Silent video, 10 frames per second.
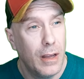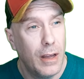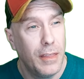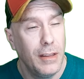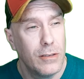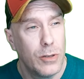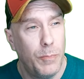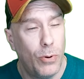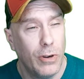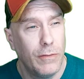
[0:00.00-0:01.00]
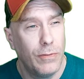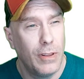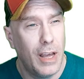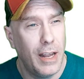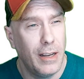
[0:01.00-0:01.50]
I think the support for
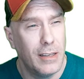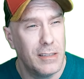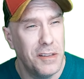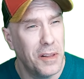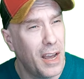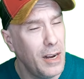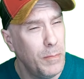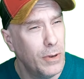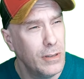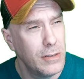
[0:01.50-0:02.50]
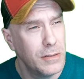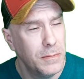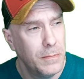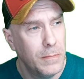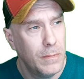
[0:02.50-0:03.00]
that is 9 months.
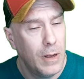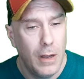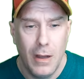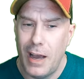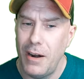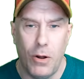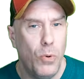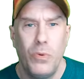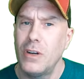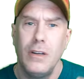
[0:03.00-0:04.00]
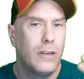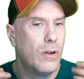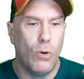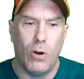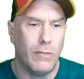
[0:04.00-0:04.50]
I don't know. We're going to
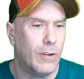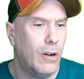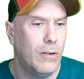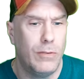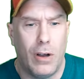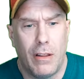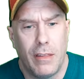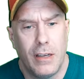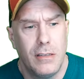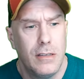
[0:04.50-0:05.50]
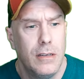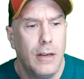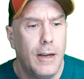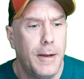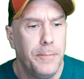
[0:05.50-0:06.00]
go over all of this.
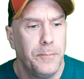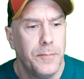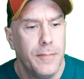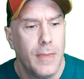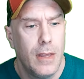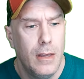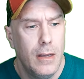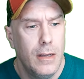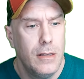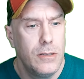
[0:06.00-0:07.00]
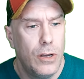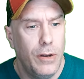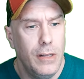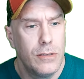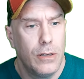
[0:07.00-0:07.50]
So
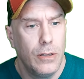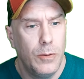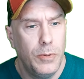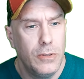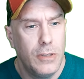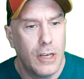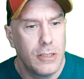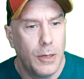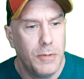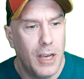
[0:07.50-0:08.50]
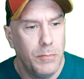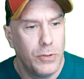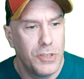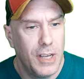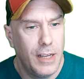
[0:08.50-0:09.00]
installing Ubuntu Desktop
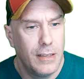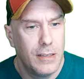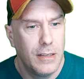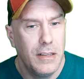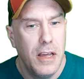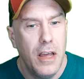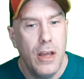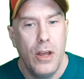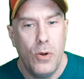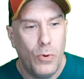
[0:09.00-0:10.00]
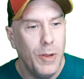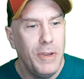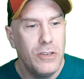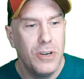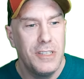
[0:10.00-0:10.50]
10%. What I'm
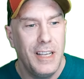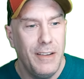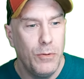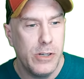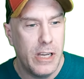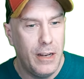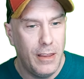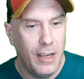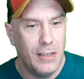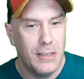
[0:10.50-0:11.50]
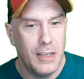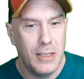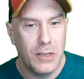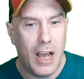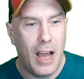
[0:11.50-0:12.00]
interested in this
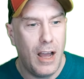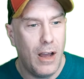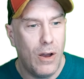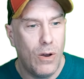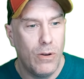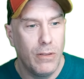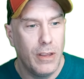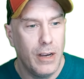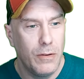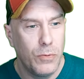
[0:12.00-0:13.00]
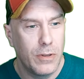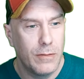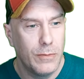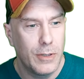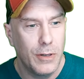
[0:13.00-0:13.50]
is how
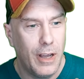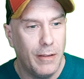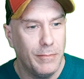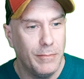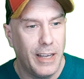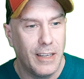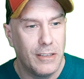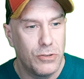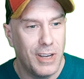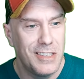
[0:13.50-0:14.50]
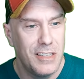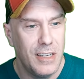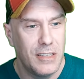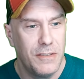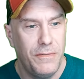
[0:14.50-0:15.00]
we're gonna like address
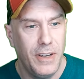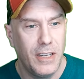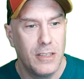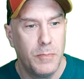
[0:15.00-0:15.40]
this, fix